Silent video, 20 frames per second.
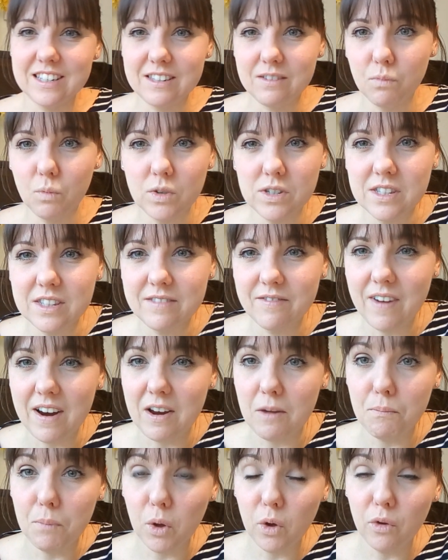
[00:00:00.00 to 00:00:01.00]
wasn't
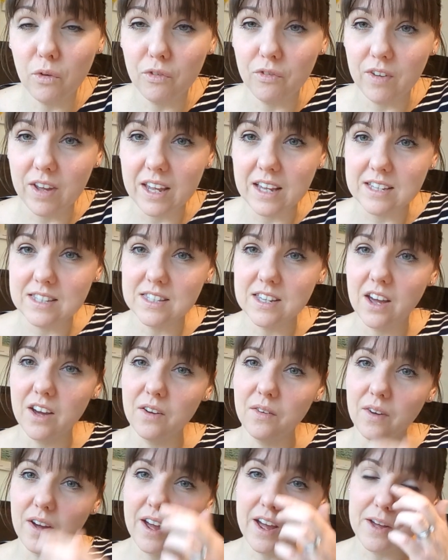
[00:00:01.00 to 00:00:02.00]
very poofy.
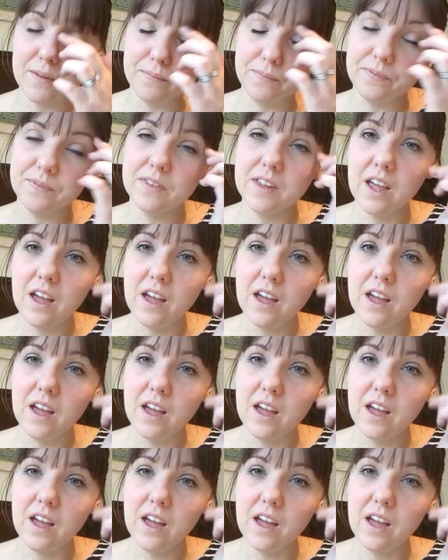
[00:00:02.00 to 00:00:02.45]
So I